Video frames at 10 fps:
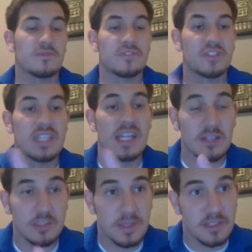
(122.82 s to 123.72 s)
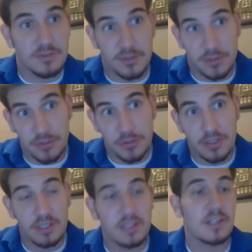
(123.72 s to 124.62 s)
of just how expensive recruiting
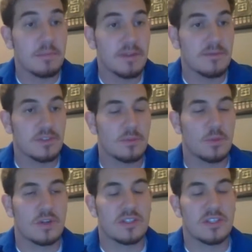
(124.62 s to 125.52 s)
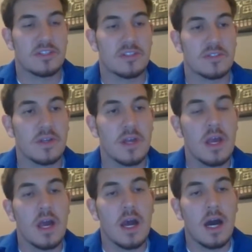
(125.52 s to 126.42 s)
can be for some organizations,
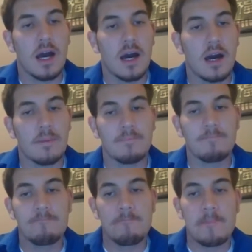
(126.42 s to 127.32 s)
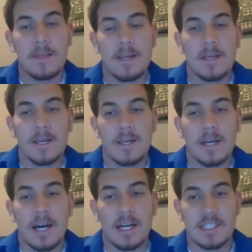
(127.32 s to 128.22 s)

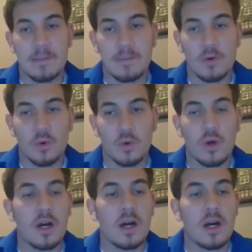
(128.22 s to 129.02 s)
a typical